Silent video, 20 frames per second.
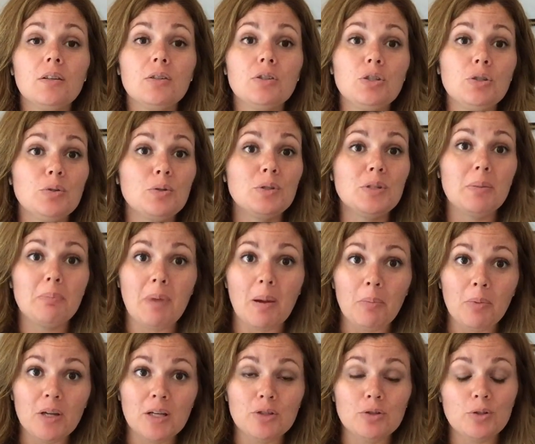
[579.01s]
due to
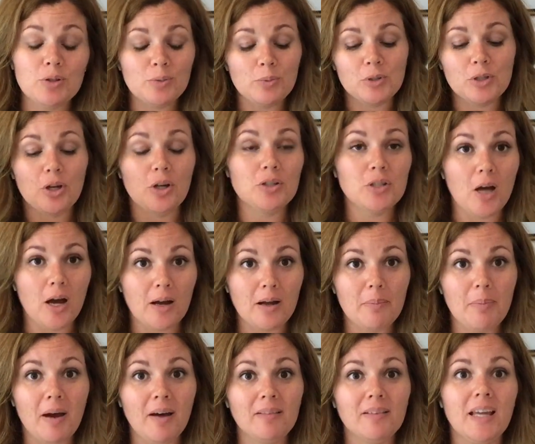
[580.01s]
memory issues, which I'll talk
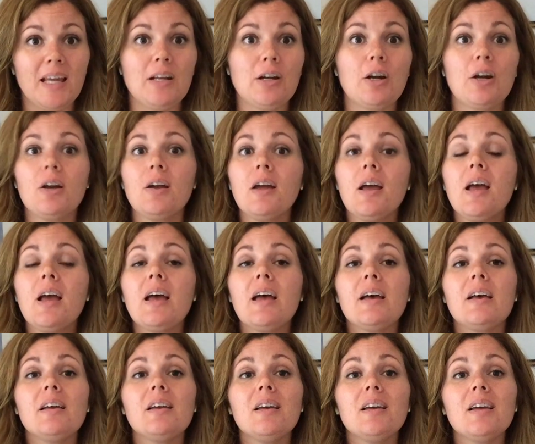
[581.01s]
about later,
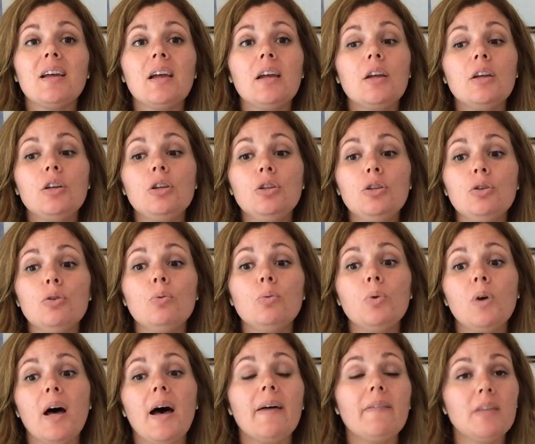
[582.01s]
you
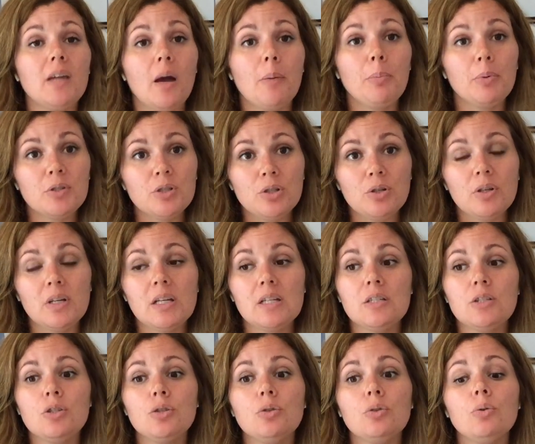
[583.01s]
will have the opportunity
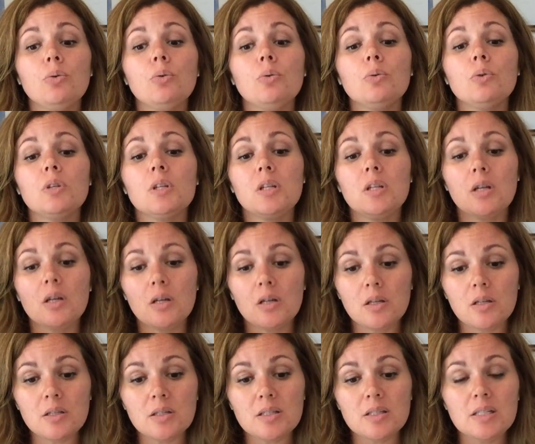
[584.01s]
to
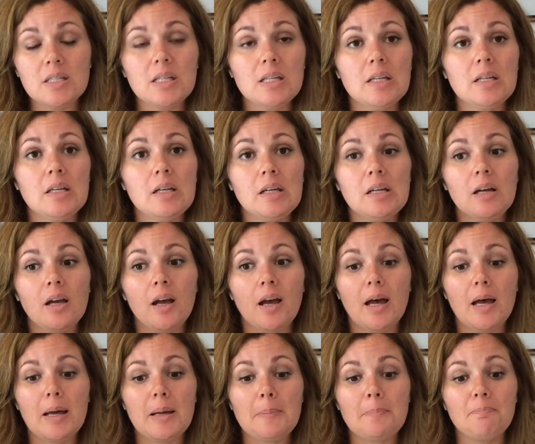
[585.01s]
see
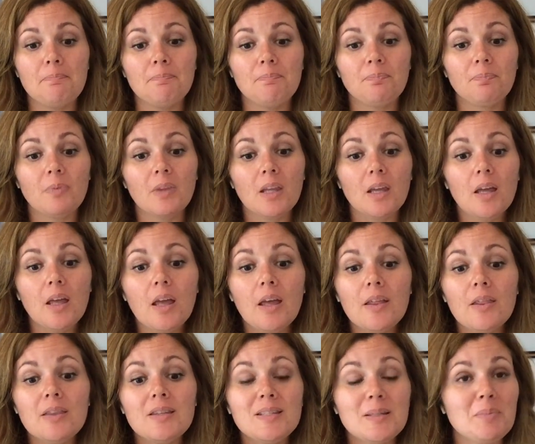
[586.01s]

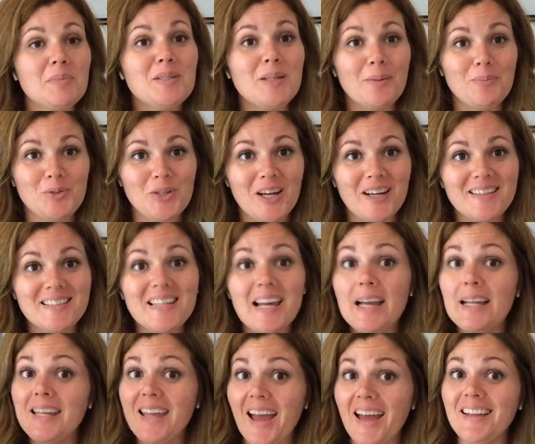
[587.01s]
some subjects
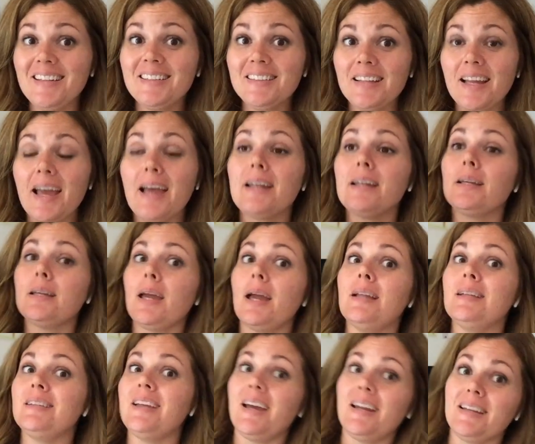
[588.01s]
again and
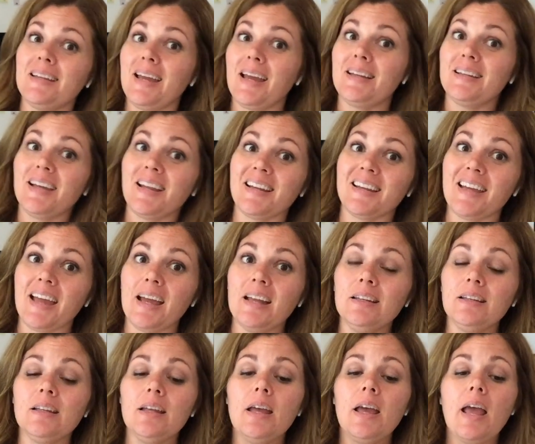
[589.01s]
again and again and
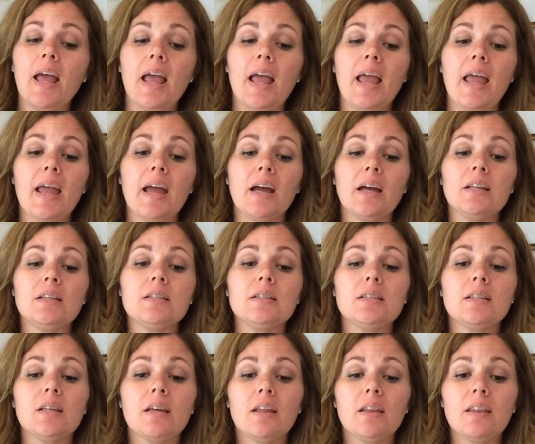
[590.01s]
again.
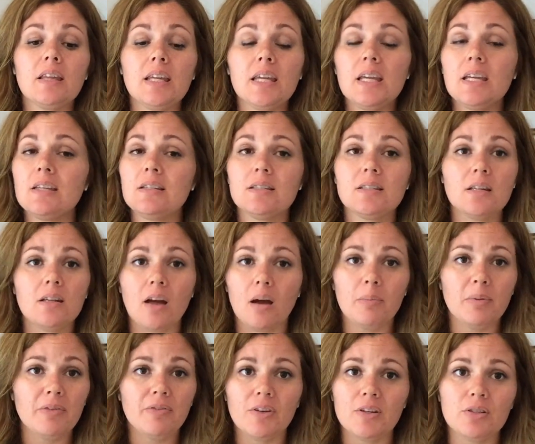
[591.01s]
And the key is to not
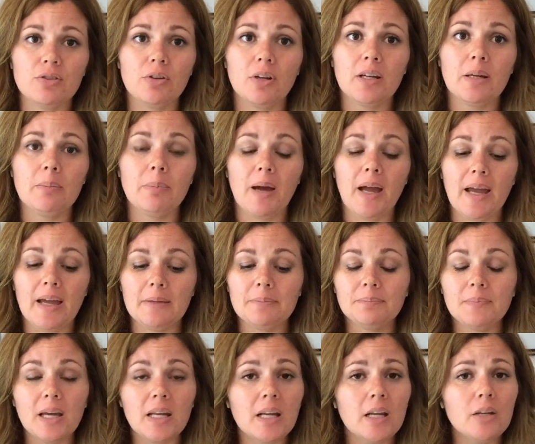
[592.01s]
be frustrated by it.
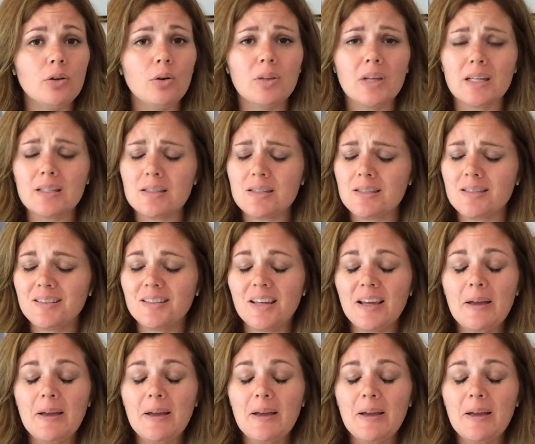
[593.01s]
And I know that's